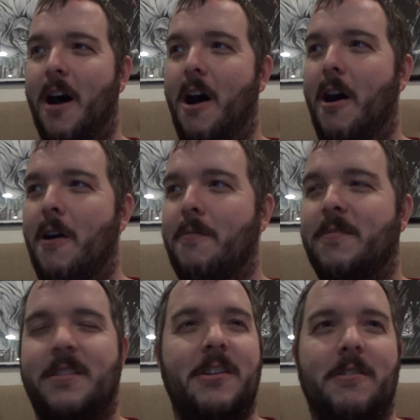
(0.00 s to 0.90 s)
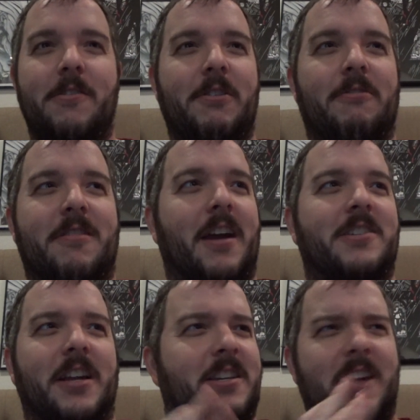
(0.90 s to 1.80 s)
oh, you, are
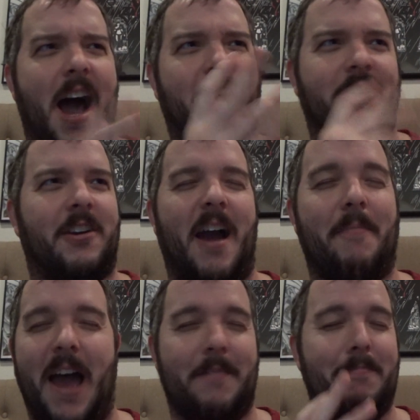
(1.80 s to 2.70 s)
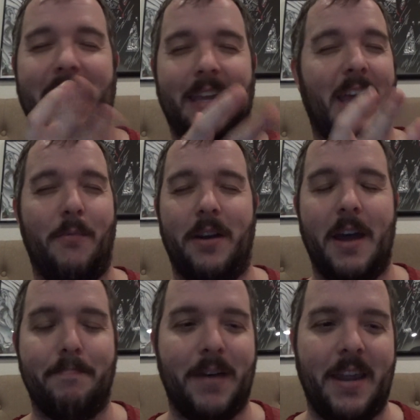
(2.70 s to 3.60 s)
such a doctor, I'm, I'm, making that one
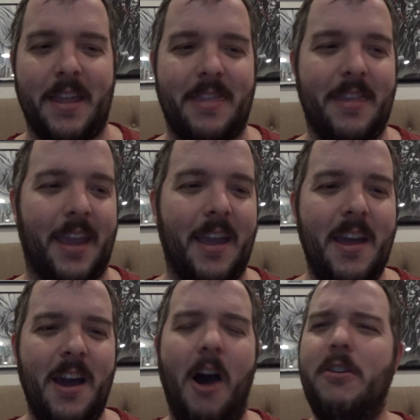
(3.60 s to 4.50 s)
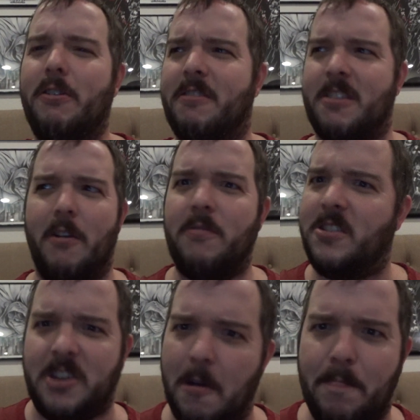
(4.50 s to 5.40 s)
up, but it's like, oh, you're so
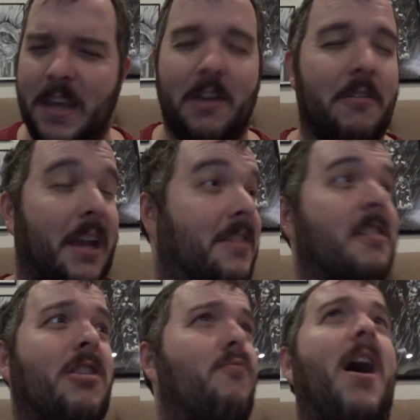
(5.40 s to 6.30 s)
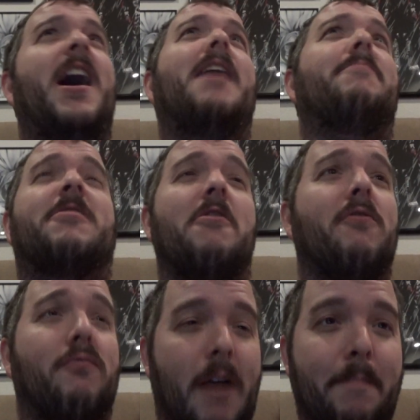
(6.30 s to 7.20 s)
dopey, or like, this is why I'm so
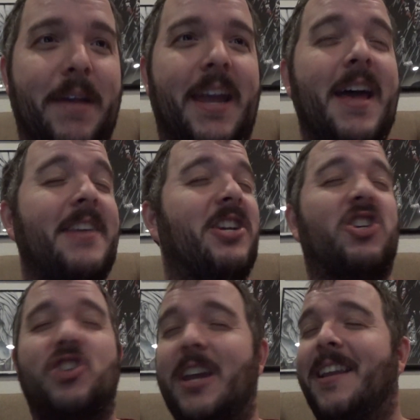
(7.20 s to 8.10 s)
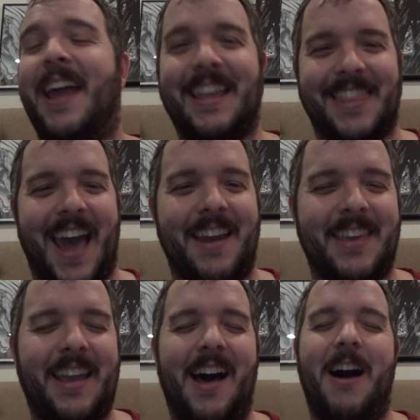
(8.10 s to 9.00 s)
grumpy, just shit like that, it's
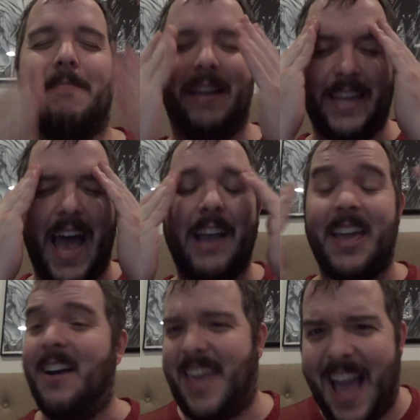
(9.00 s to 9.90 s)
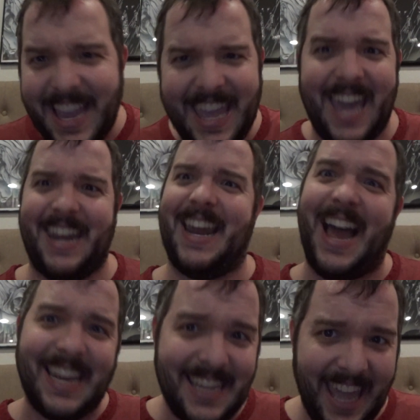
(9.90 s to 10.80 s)
like, oh, I, okay, I get it,
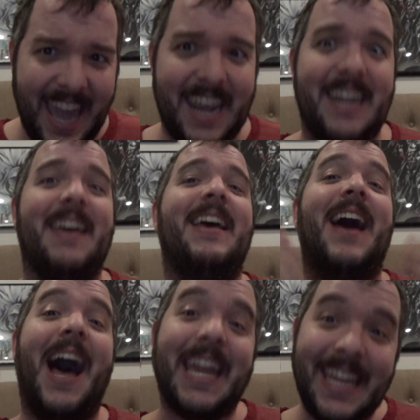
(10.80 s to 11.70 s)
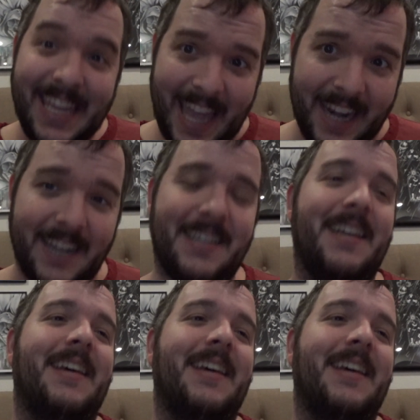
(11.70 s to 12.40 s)
I get it, I get it.